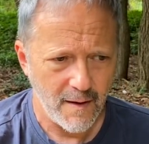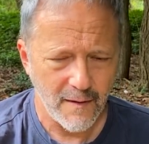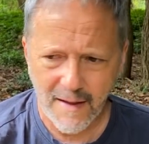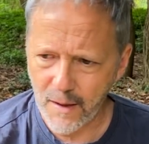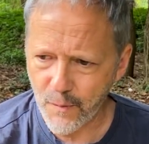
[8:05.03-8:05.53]

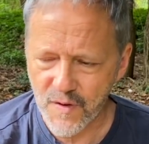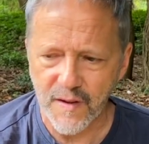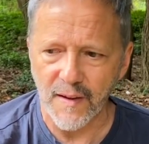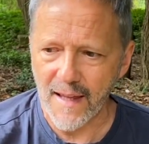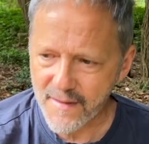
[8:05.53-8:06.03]
Like, it was
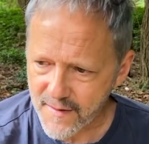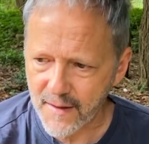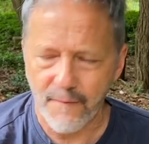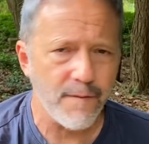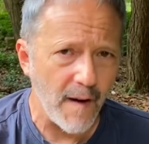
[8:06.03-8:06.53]
less
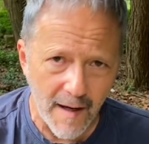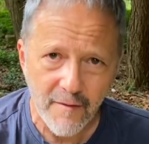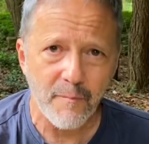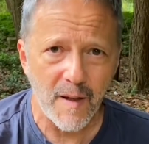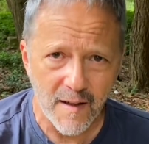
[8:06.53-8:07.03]
than
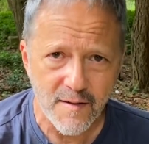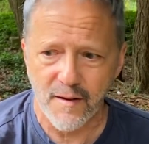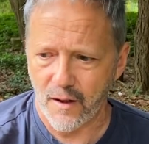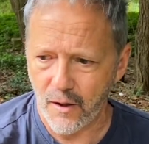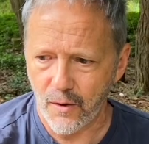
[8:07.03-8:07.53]
5 minutes
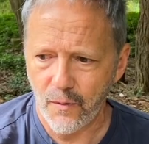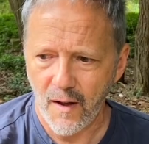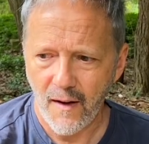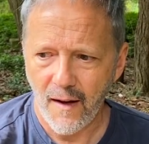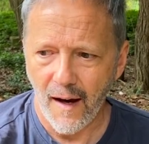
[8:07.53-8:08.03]
ago.
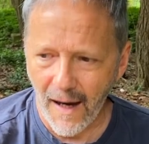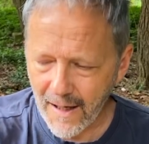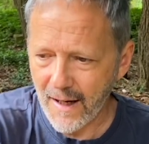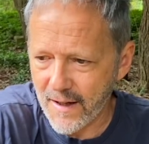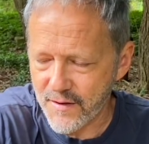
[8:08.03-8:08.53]

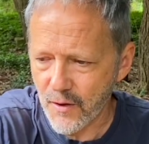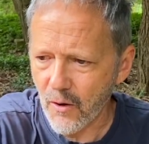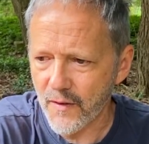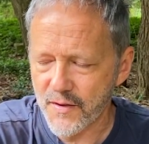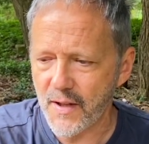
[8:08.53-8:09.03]
I
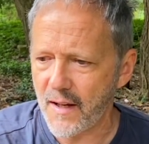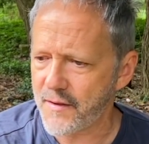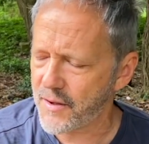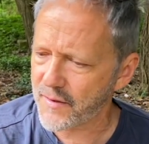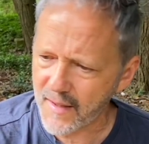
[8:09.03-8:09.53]
saw this tent. And
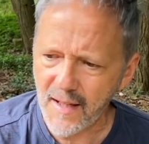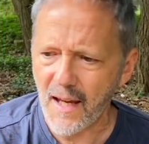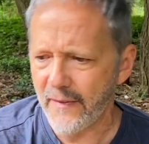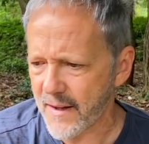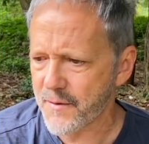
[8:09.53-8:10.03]
she goes like,
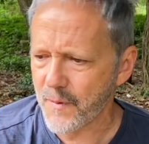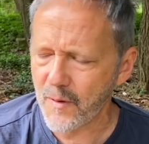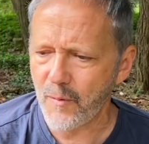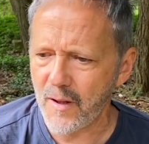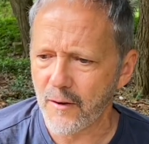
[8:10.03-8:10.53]
"Yeah, that's
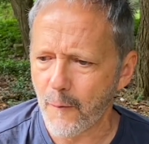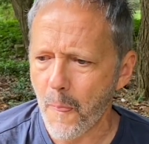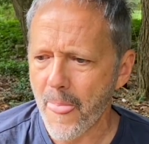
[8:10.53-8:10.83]
really weird."